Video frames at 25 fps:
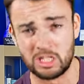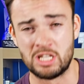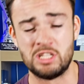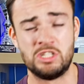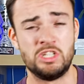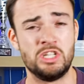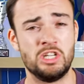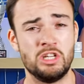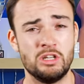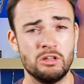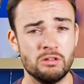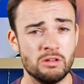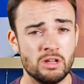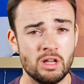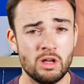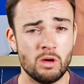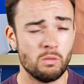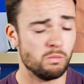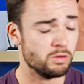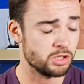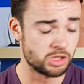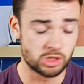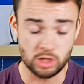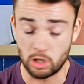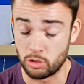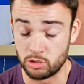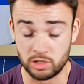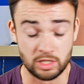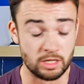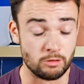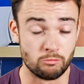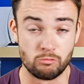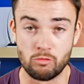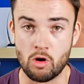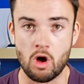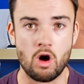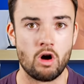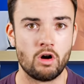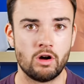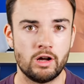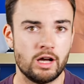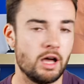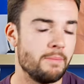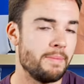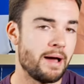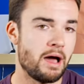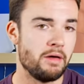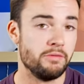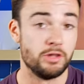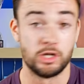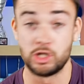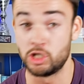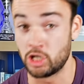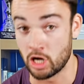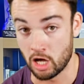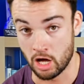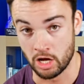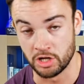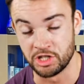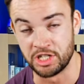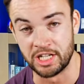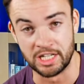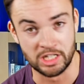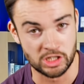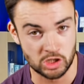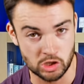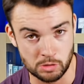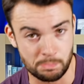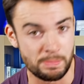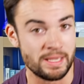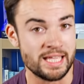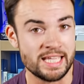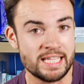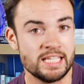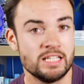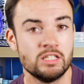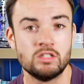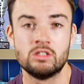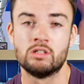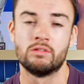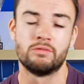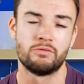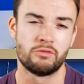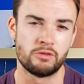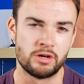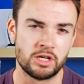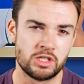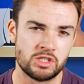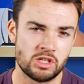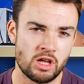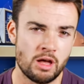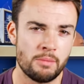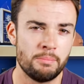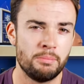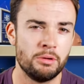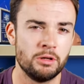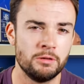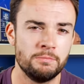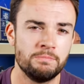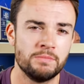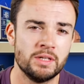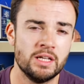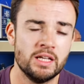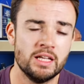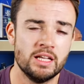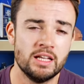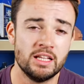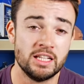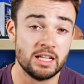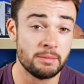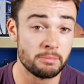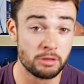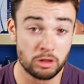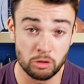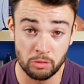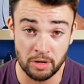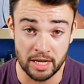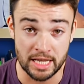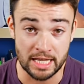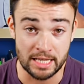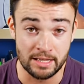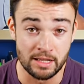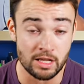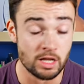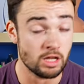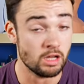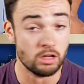it to you was totally wrong about the charging speeds, for example. Number three,